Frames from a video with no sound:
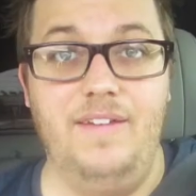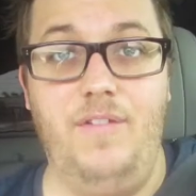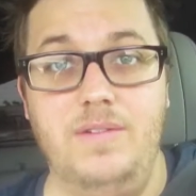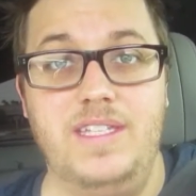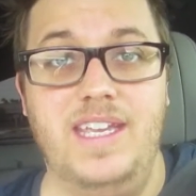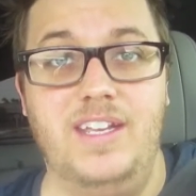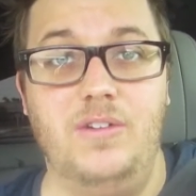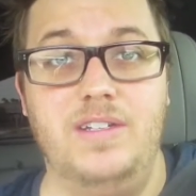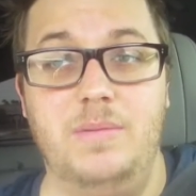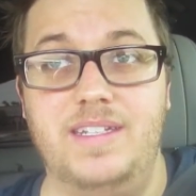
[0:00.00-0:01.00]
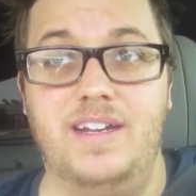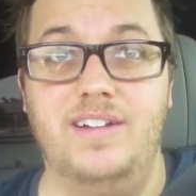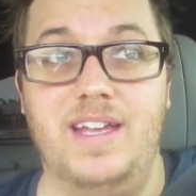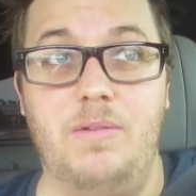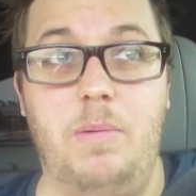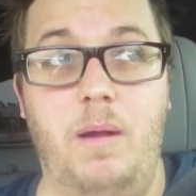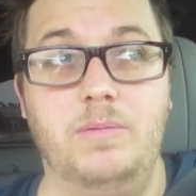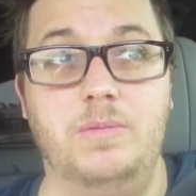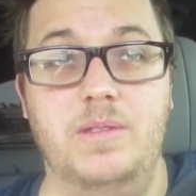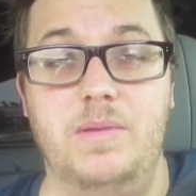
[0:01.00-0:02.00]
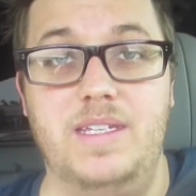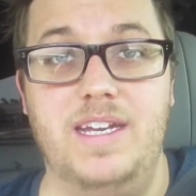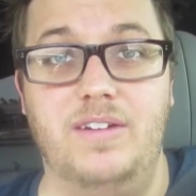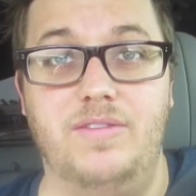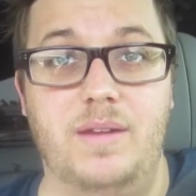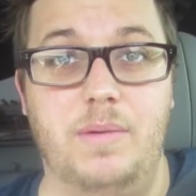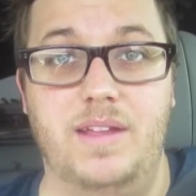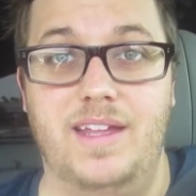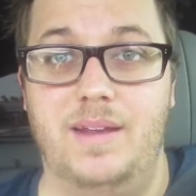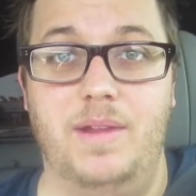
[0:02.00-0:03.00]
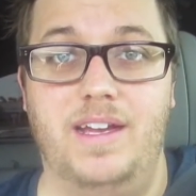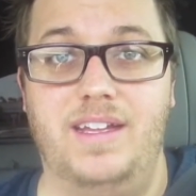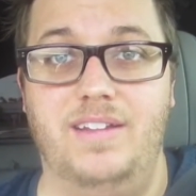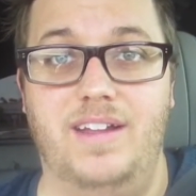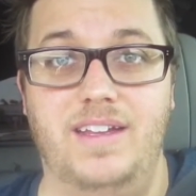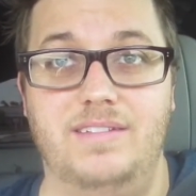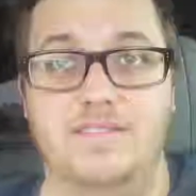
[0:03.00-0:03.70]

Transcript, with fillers: If I was a kid going to McDonald's, I would probably be terrified by that. I'm not gonna lie.